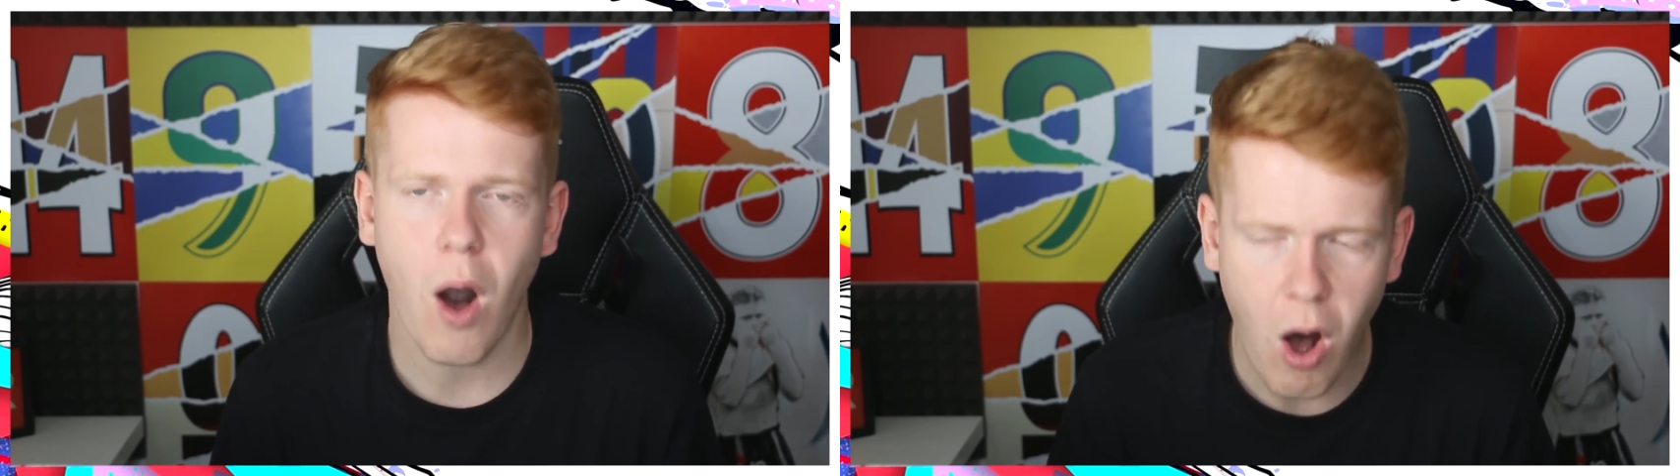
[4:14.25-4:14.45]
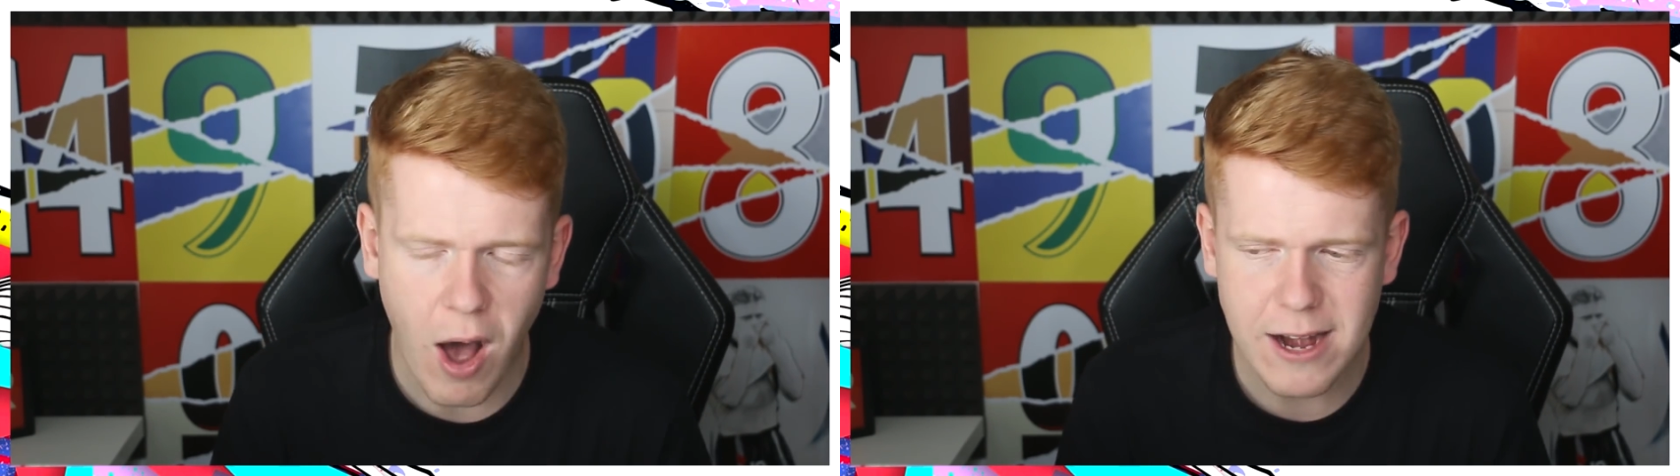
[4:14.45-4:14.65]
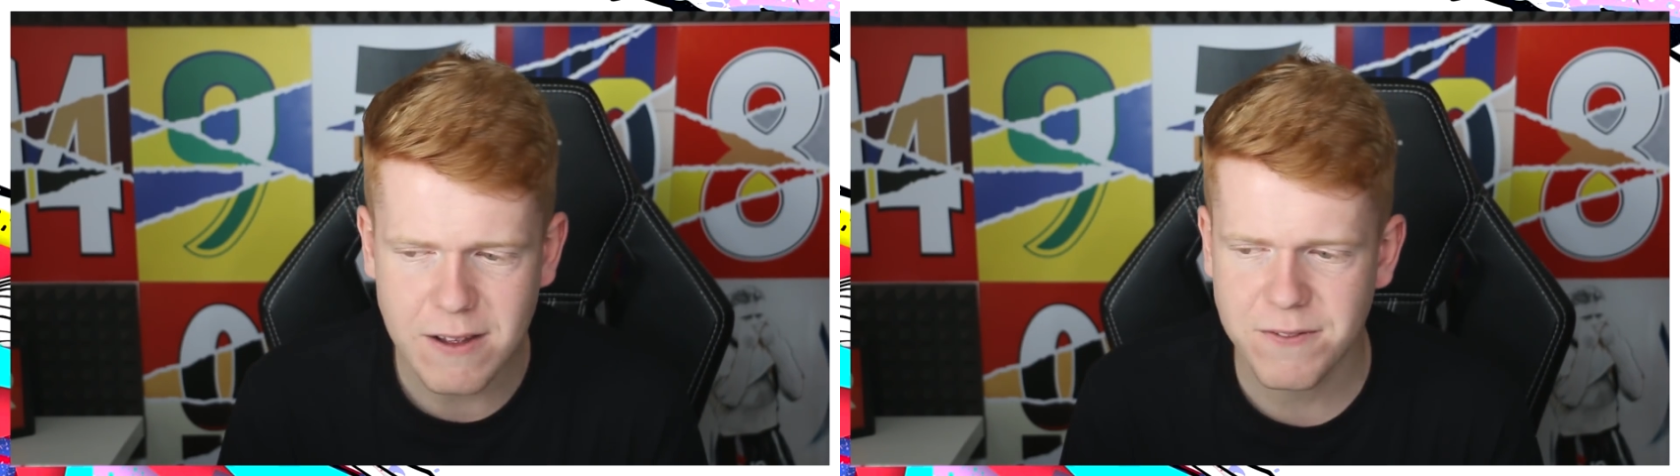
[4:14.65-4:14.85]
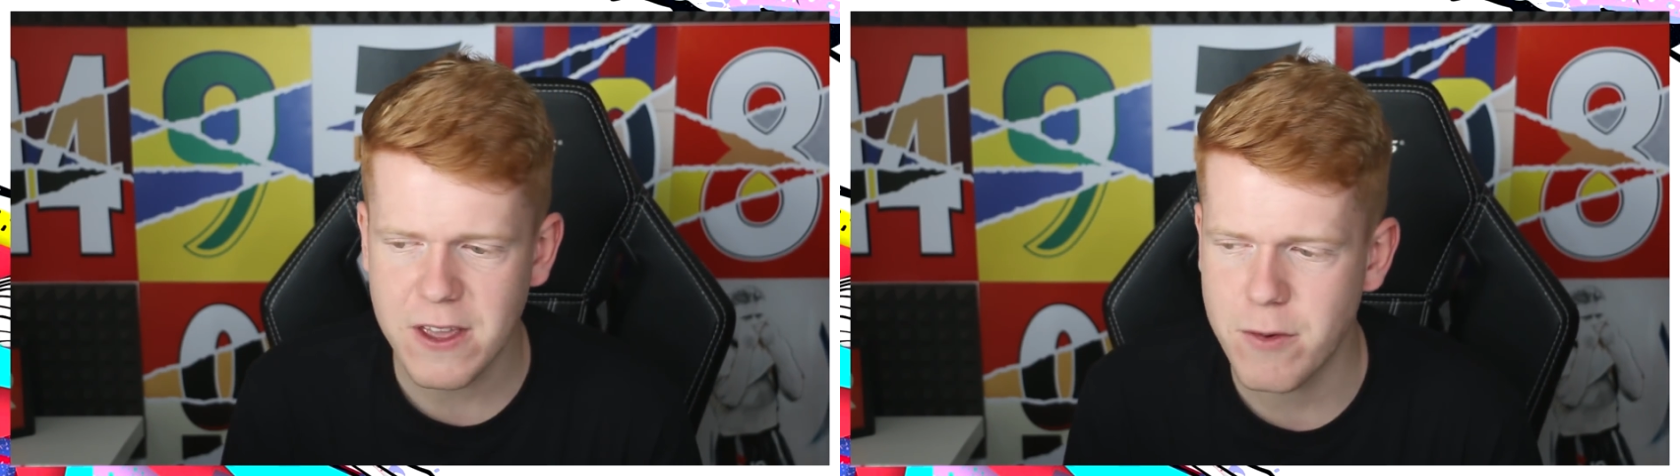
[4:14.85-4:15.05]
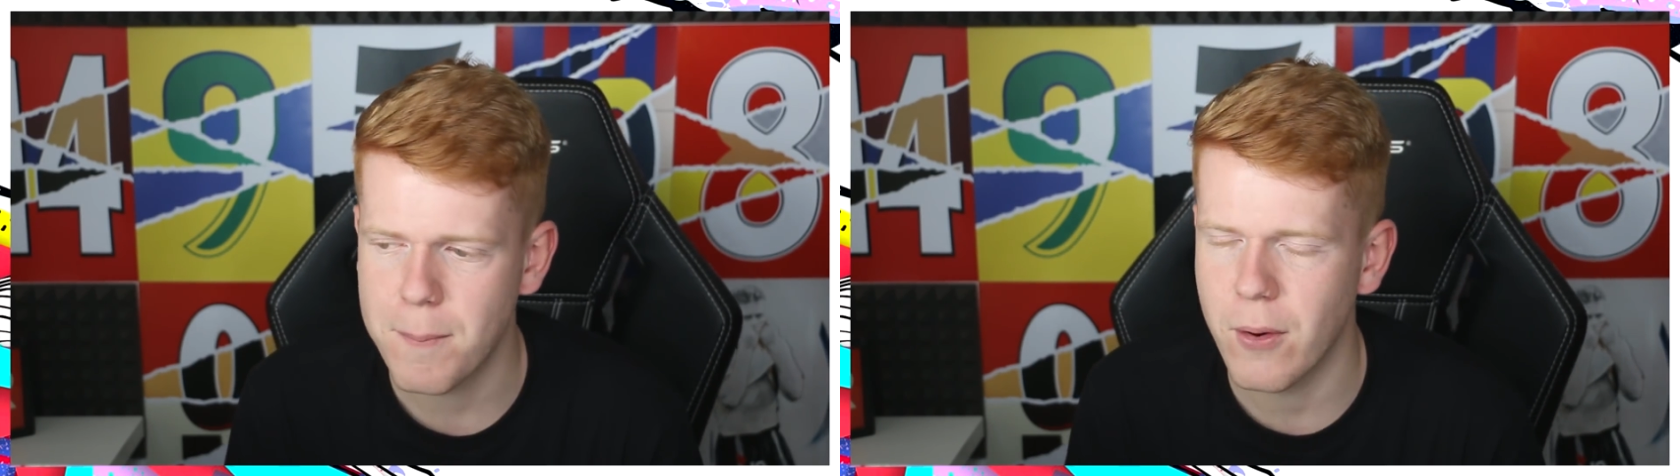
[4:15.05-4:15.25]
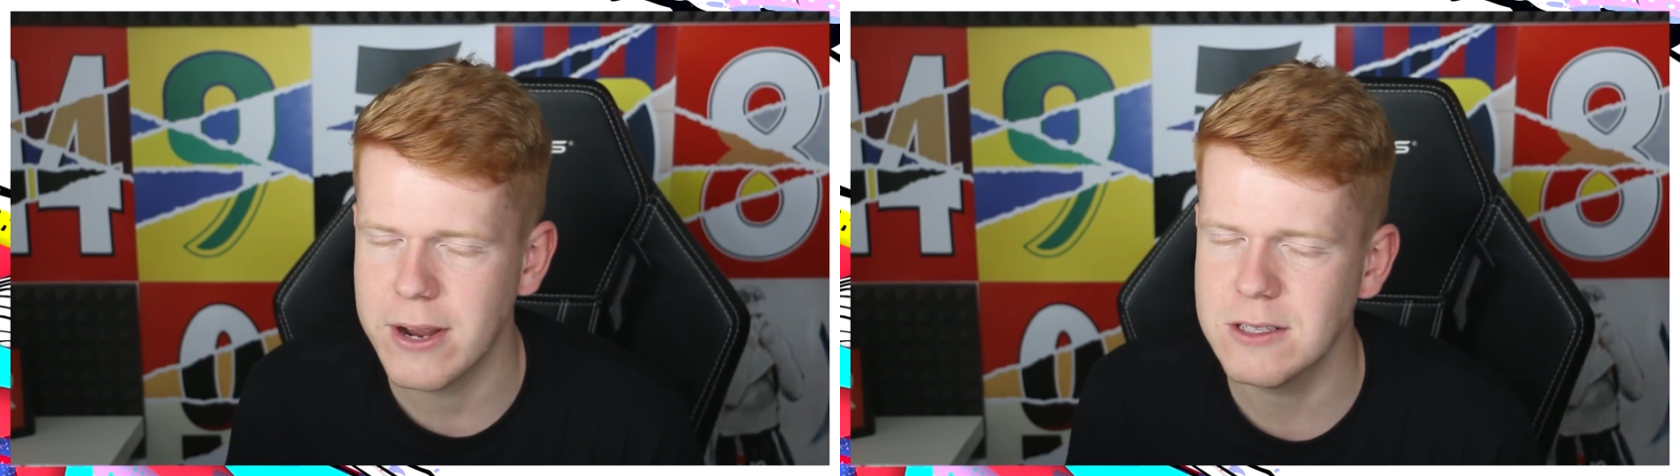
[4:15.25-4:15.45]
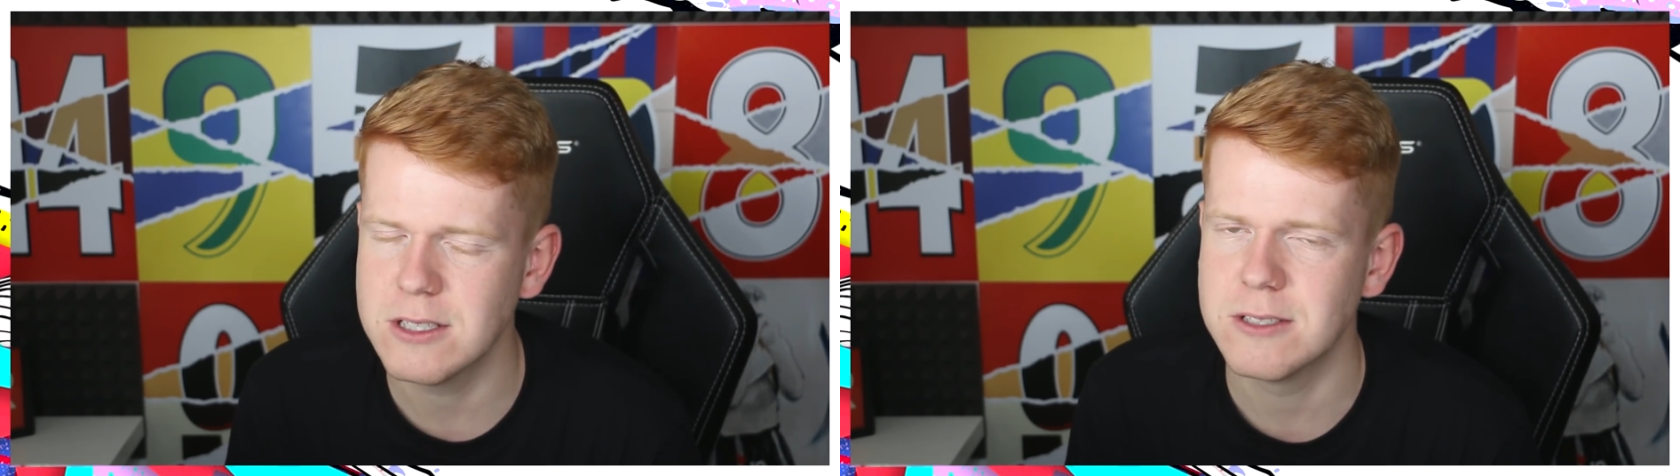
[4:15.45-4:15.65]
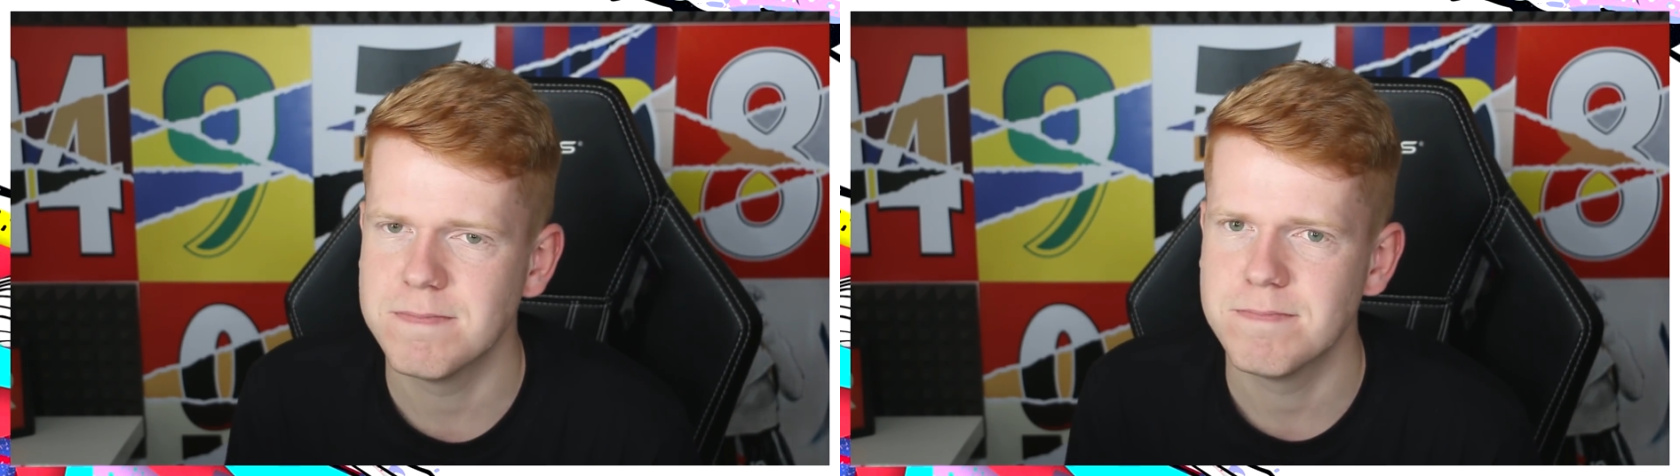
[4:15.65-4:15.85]
are adding FIFA
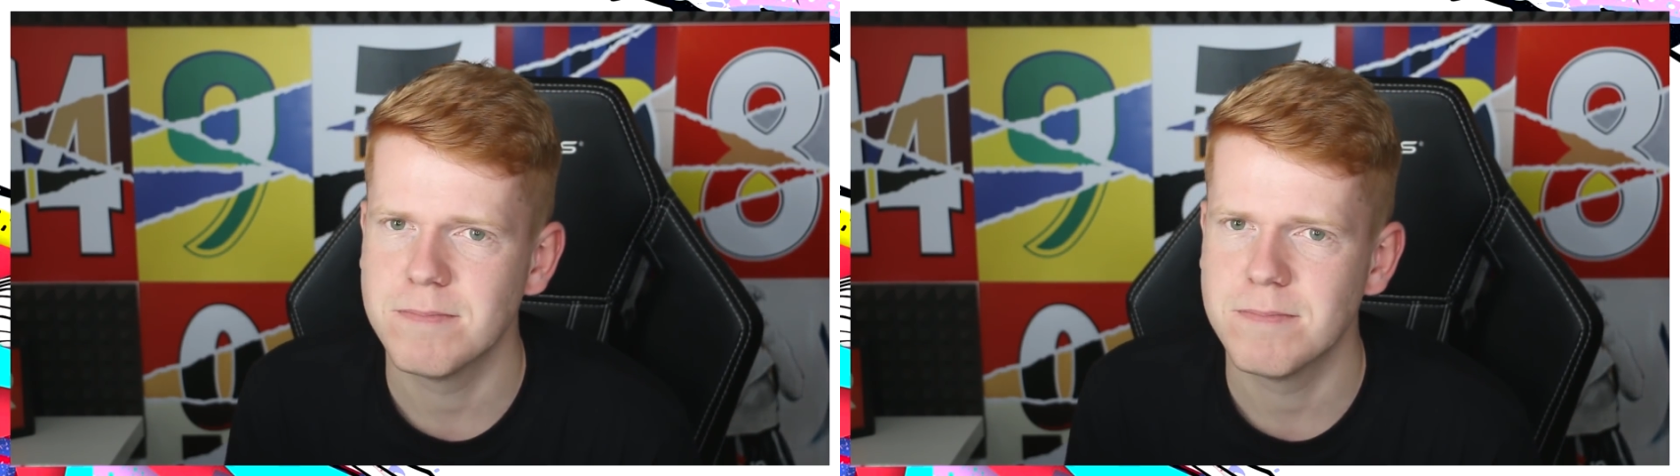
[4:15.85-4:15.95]
points